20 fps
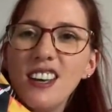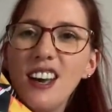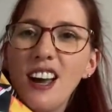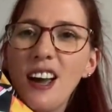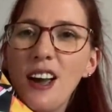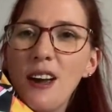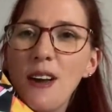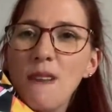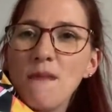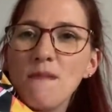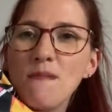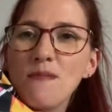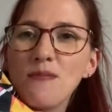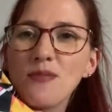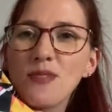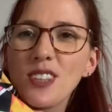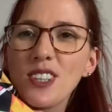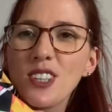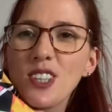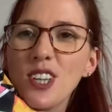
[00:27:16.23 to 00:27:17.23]

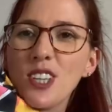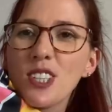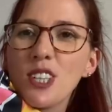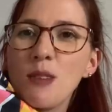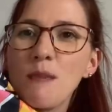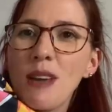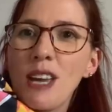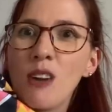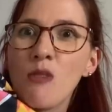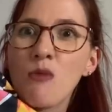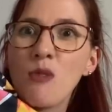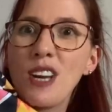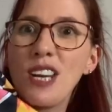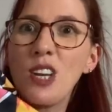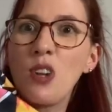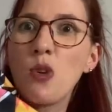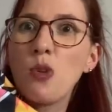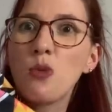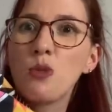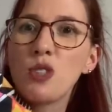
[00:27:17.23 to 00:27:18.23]
So it's going to make a really
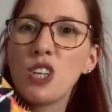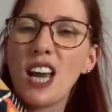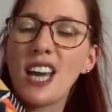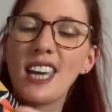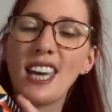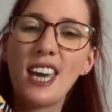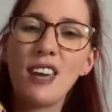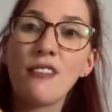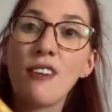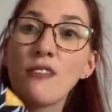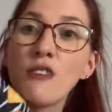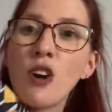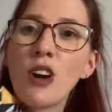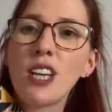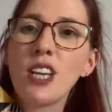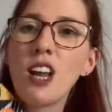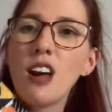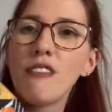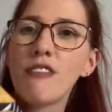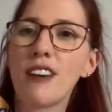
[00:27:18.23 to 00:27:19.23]
cool jacket. If I've got
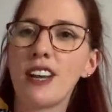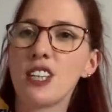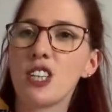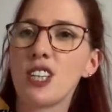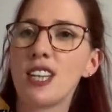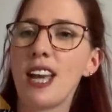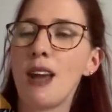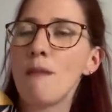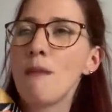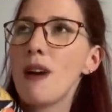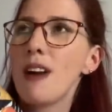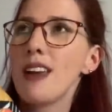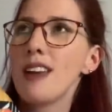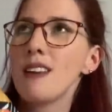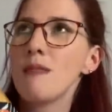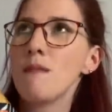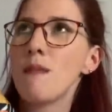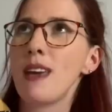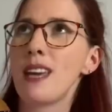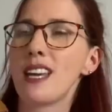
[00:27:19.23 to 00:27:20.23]
enough, actually, I
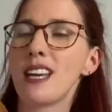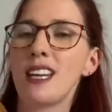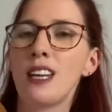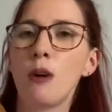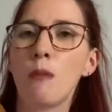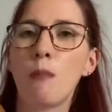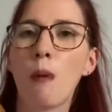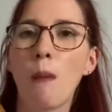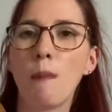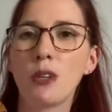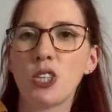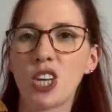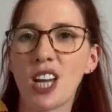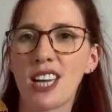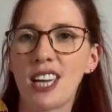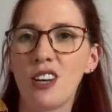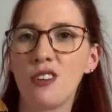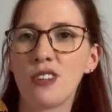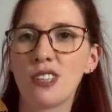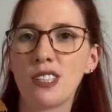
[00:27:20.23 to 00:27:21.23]
might make a little bomber
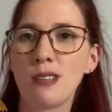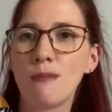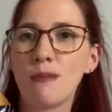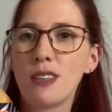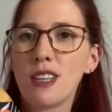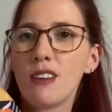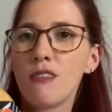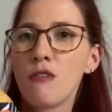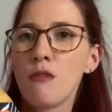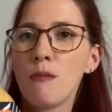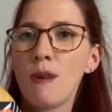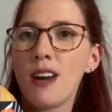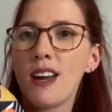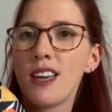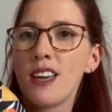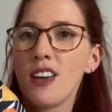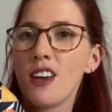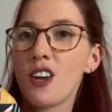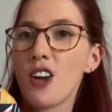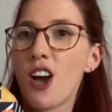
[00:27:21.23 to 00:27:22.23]
jacket or something for
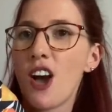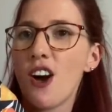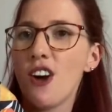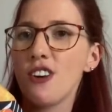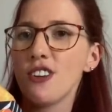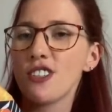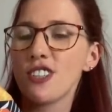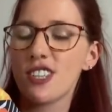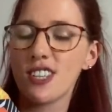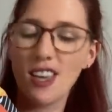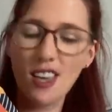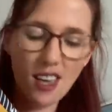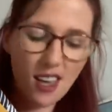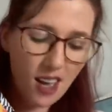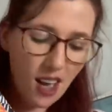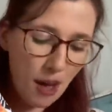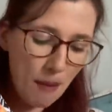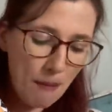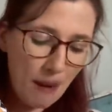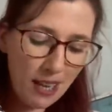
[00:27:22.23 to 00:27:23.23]
my girls.
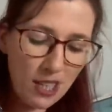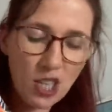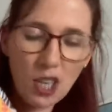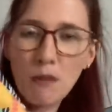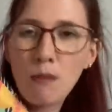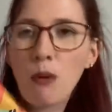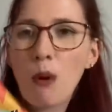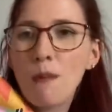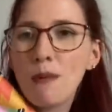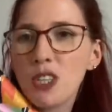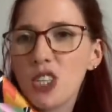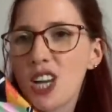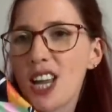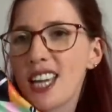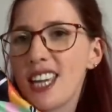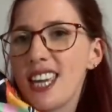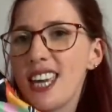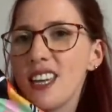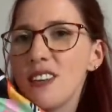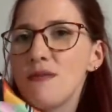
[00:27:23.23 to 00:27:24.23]
A matching bomber
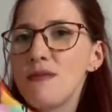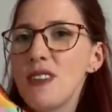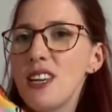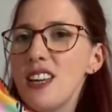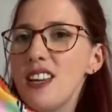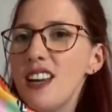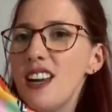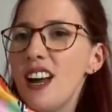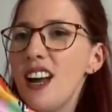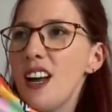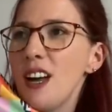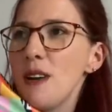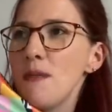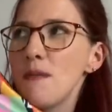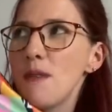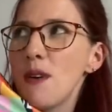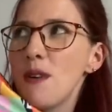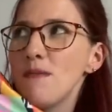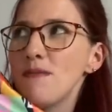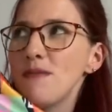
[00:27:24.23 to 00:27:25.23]
jacket.
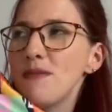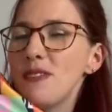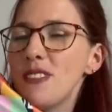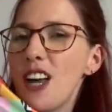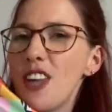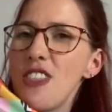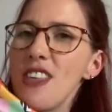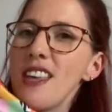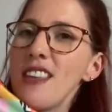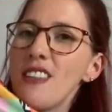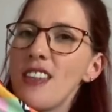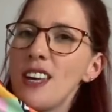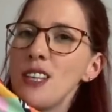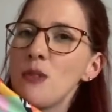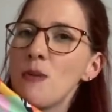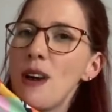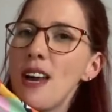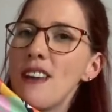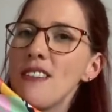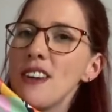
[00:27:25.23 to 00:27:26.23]
I think
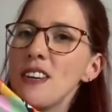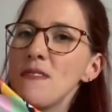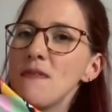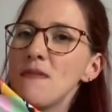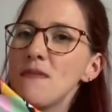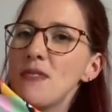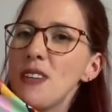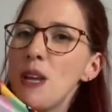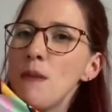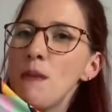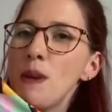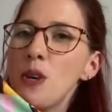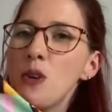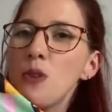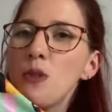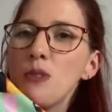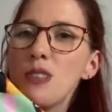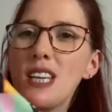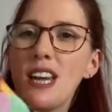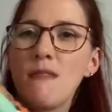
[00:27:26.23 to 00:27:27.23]
they'd wear it. It'd be
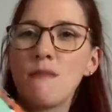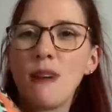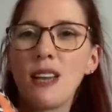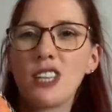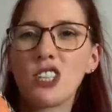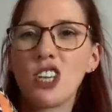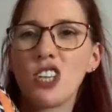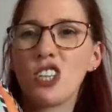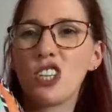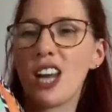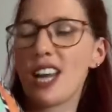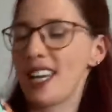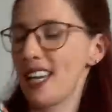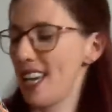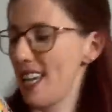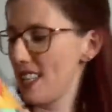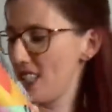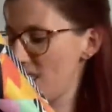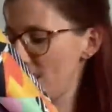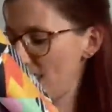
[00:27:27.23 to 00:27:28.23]
cool to have matching
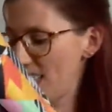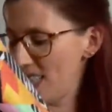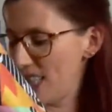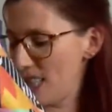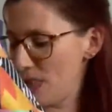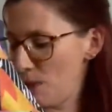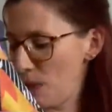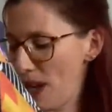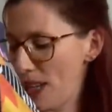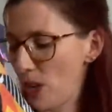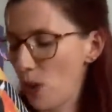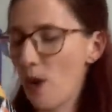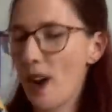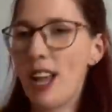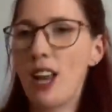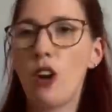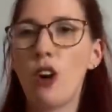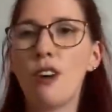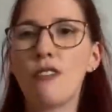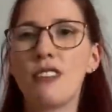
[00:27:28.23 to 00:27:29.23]
jackets because I did buy
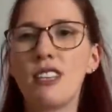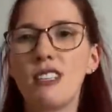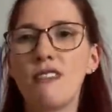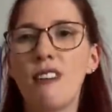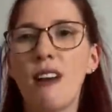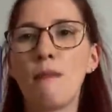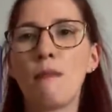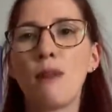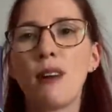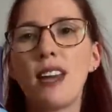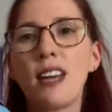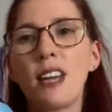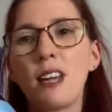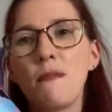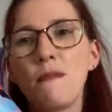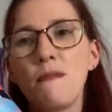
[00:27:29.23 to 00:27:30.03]
quite a lot of this fabric.